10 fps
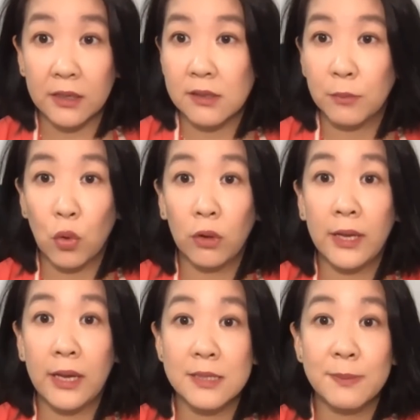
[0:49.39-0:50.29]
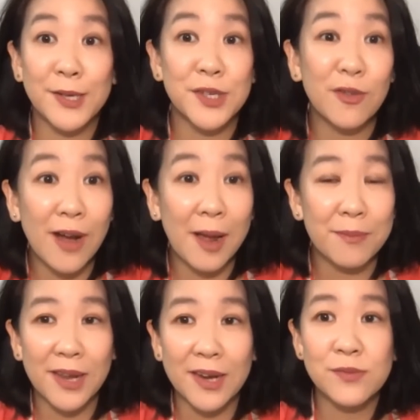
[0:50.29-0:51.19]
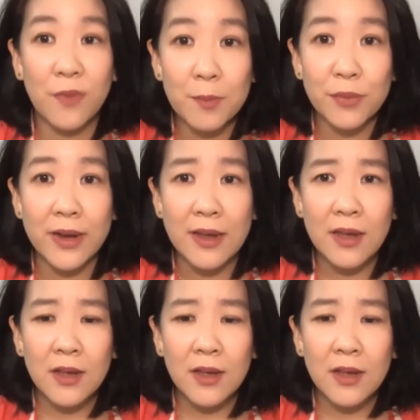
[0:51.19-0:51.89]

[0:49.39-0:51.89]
Some call it a smash and grab, that it's robbery.